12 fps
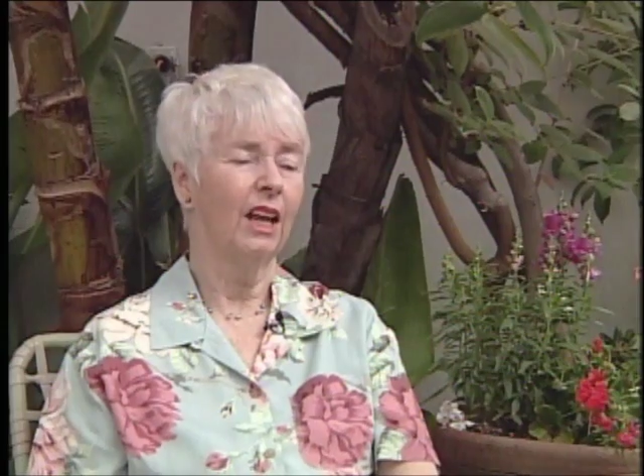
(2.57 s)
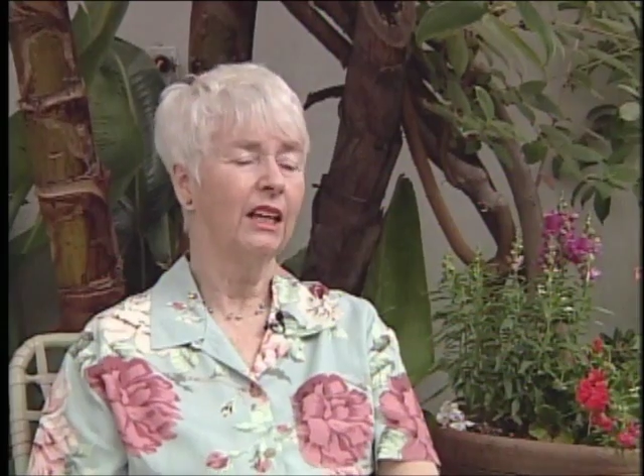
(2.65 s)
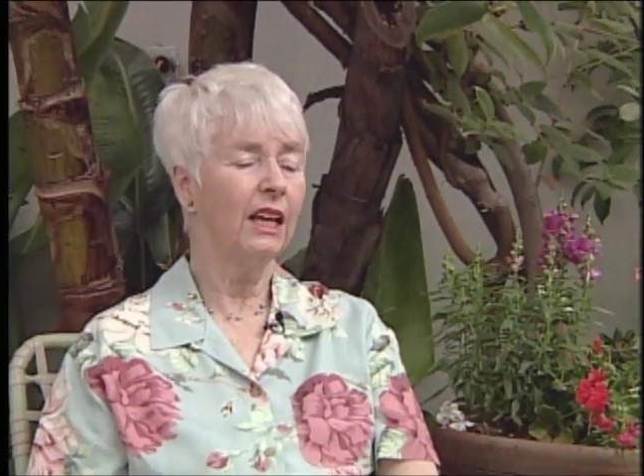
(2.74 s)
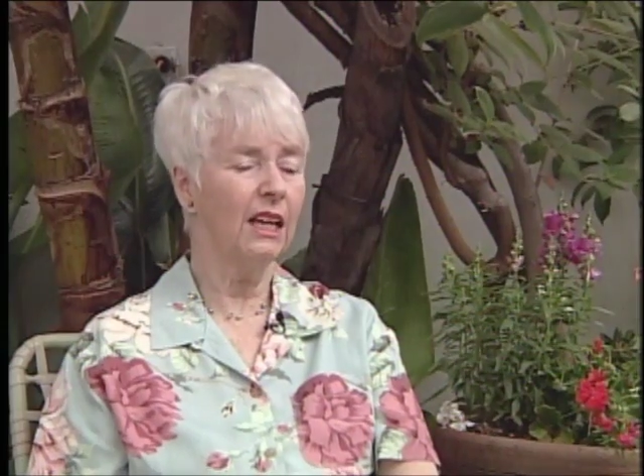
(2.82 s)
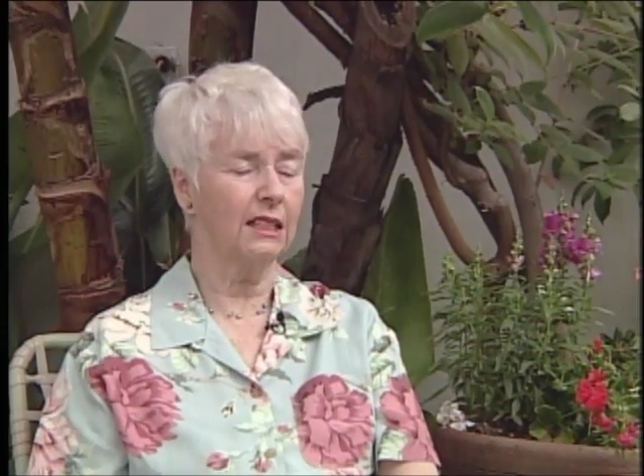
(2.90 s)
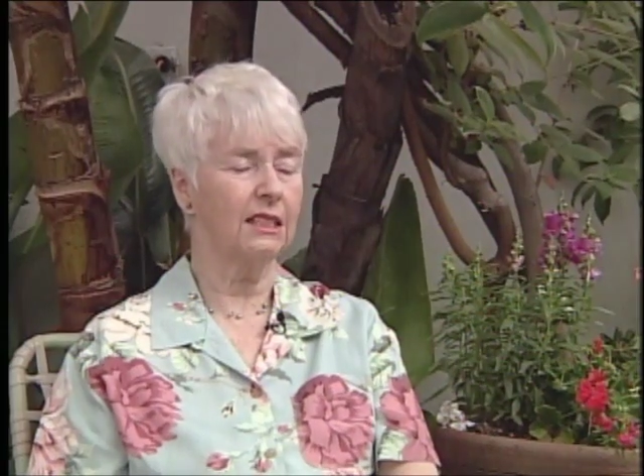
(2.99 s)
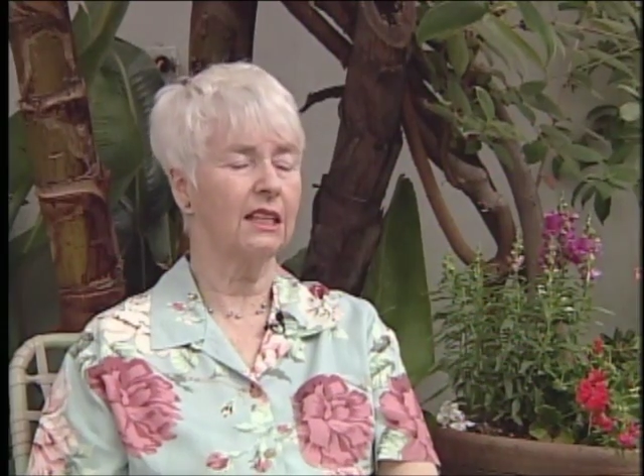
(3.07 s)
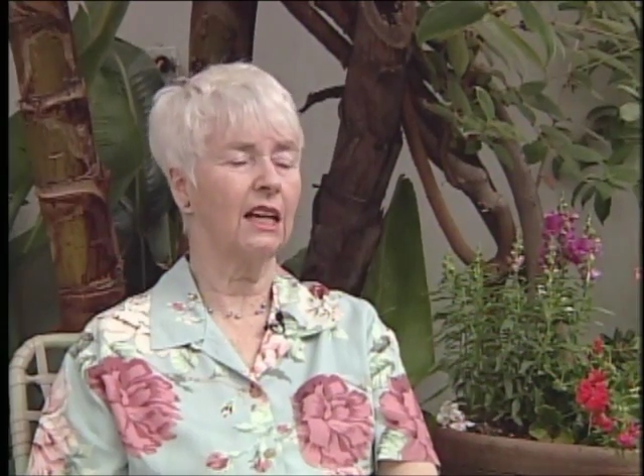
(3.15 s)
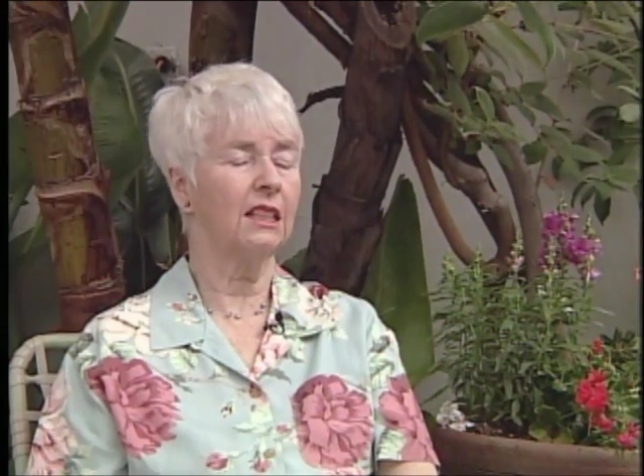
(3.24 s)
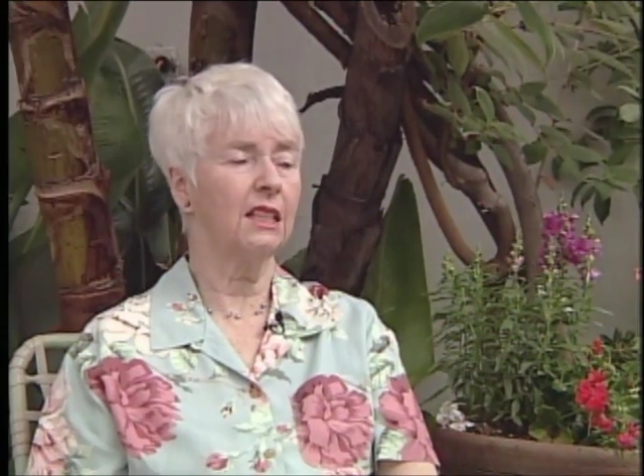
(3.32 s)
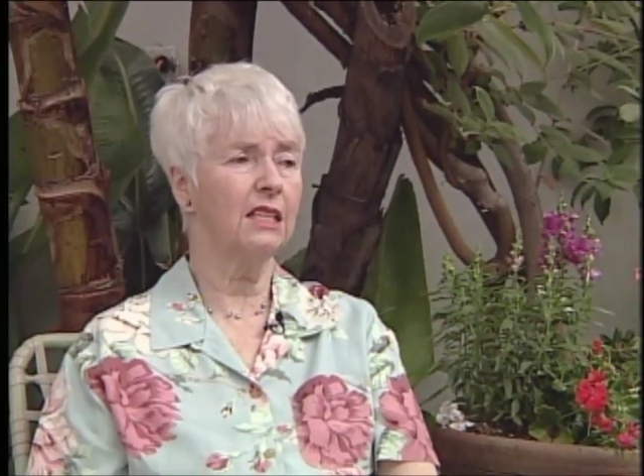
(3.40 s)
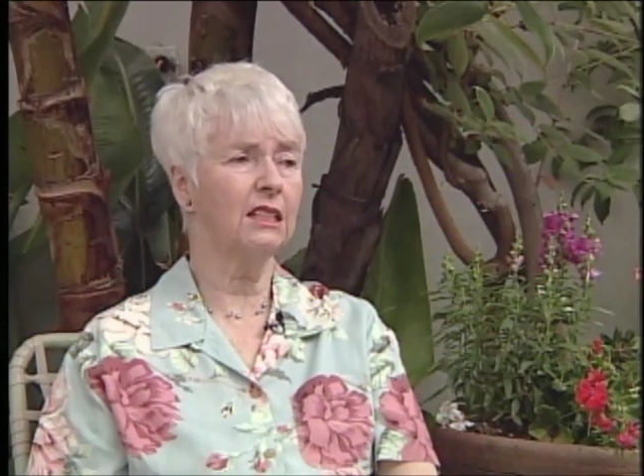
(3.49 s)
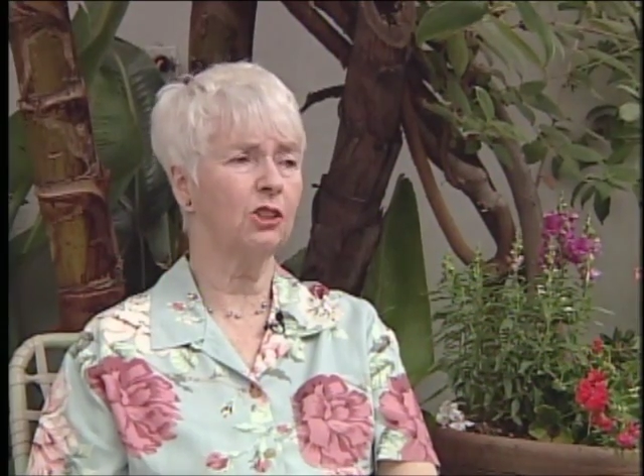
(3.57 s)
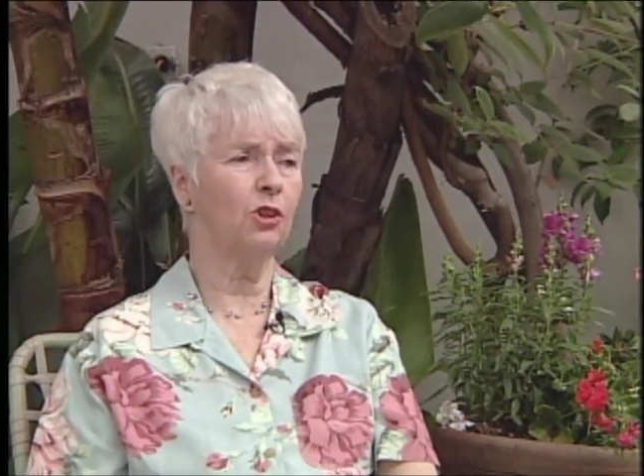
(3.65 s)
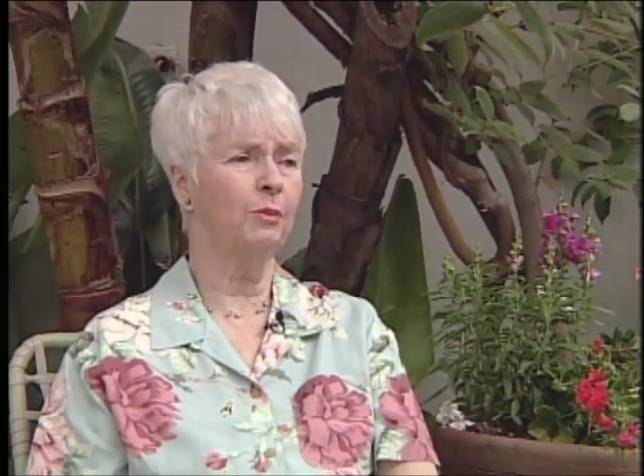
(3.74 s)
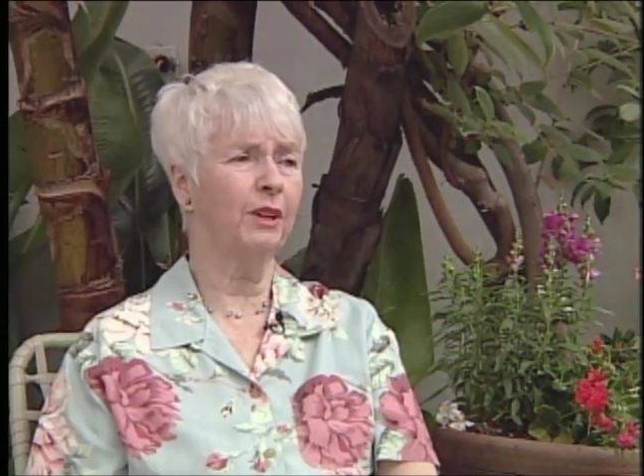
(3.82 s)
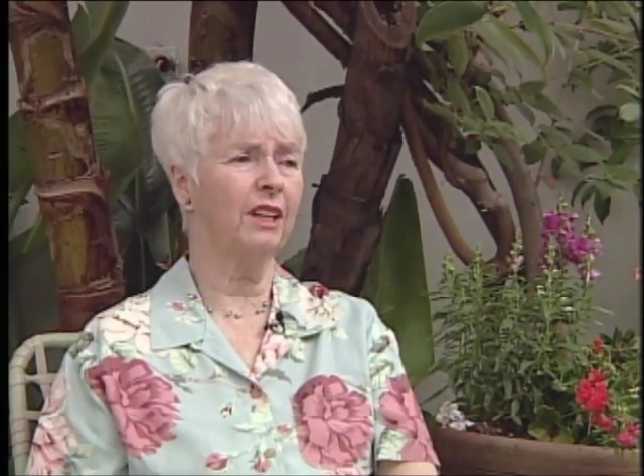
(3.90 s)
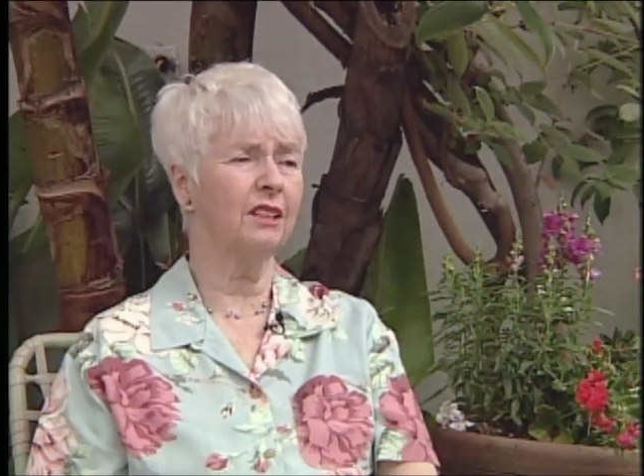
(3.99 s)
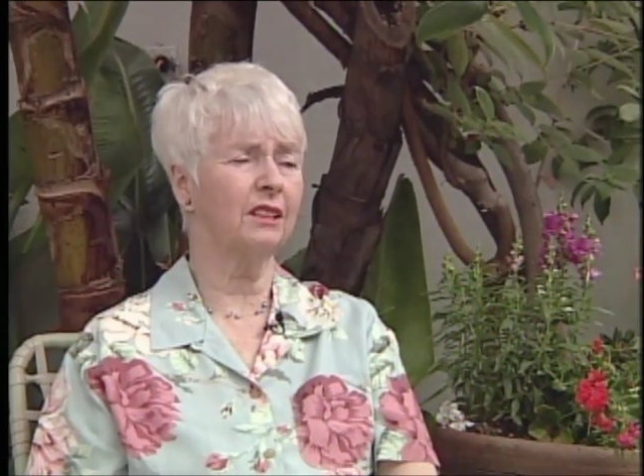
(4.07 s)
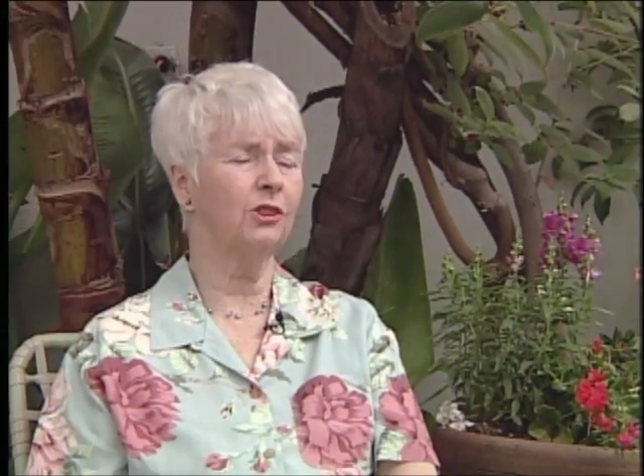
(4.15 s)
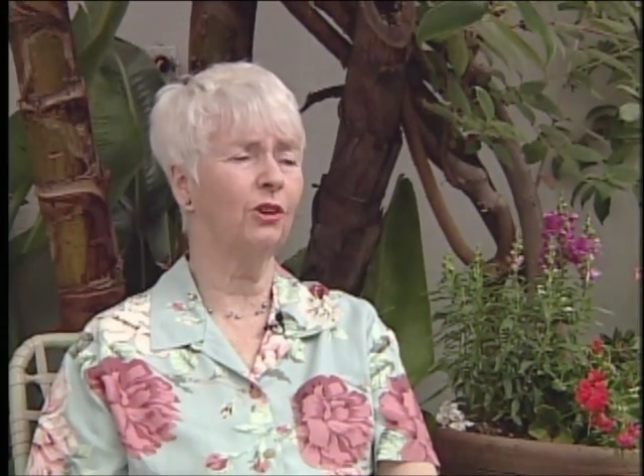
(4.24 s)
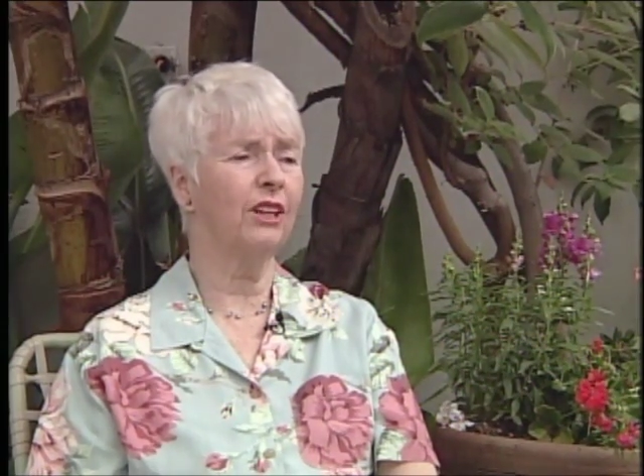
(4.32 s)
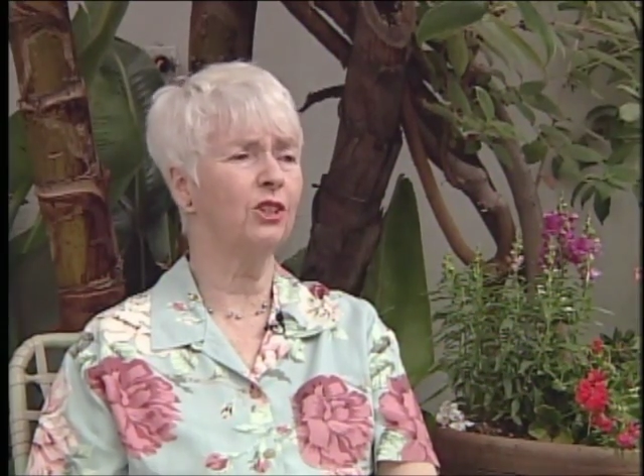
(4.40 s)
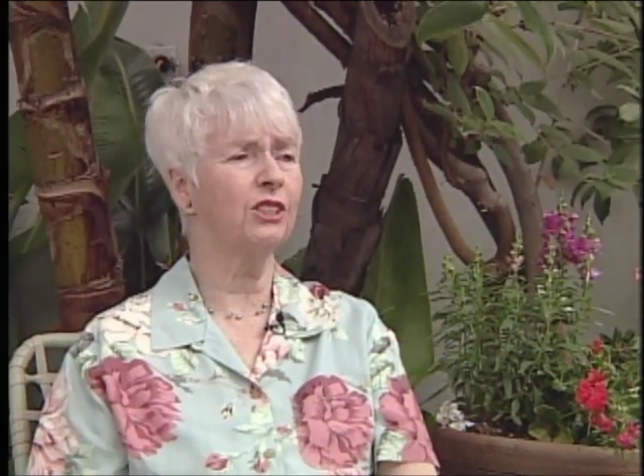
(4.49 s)
Yes, I think so because you know
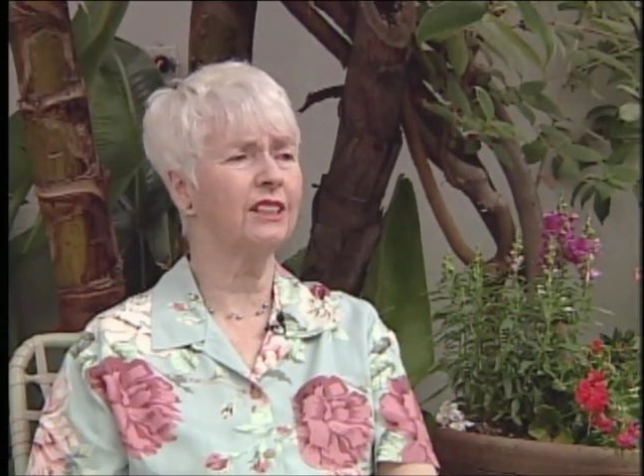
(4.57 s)
I used